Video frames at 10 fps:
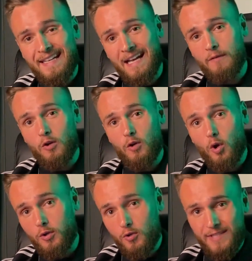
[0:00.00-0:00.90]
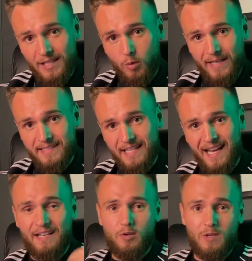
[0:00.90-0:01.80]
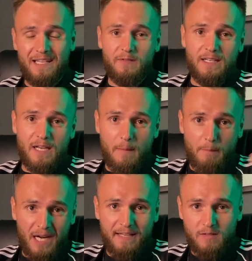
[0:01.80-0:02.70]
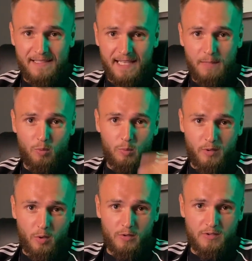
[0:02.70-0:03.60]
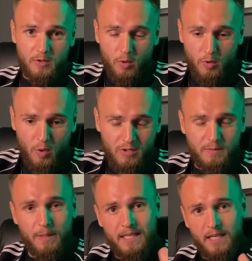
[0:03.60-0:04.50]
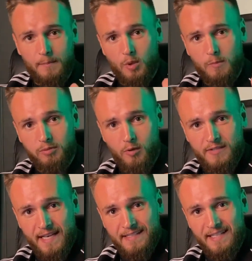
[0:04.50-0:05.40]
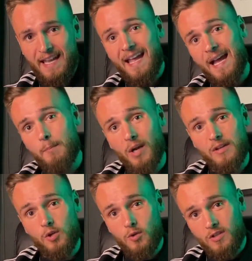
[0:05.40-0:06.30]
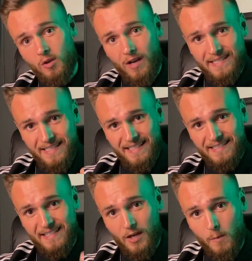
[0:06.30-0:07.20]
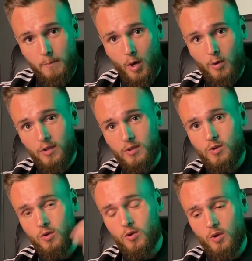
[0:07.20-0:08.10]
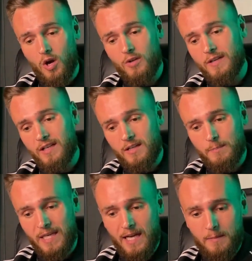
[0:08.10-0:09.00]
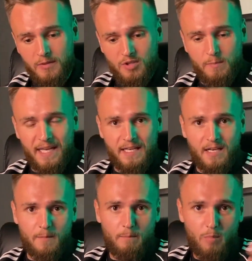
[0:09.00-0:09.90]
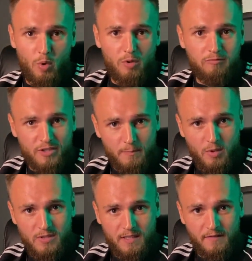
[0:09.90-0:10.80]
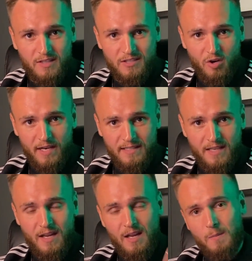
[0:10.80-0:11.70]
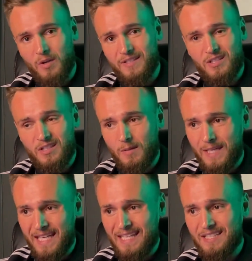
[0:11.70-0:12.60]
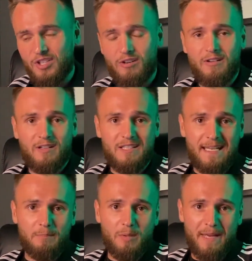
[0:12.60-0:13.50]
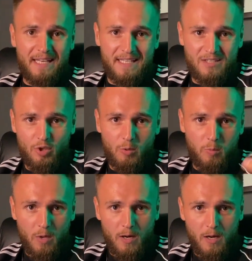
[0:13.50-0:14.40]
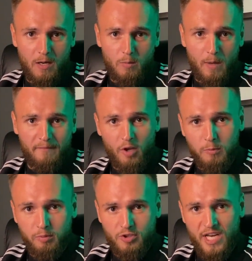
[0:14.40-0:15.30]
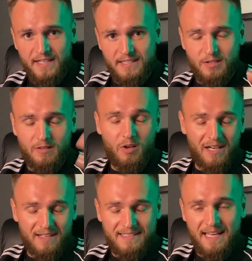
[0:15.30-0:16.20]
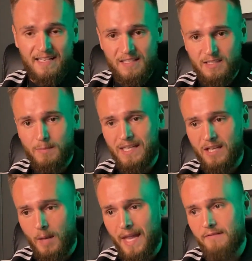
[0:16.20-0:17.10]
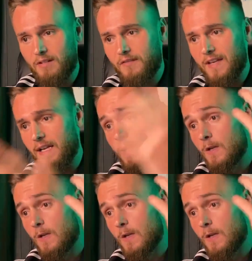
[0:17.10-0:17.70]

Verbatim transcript: Now, if you're not using Quick Stack, you're leaving money on the table because you're not speeding up your process, and by utilizing this component, you're not only going to be able to make more responsive designs, but it's just going to be easier to implement into your uh, Webflow projects, and like I said, speed up everything.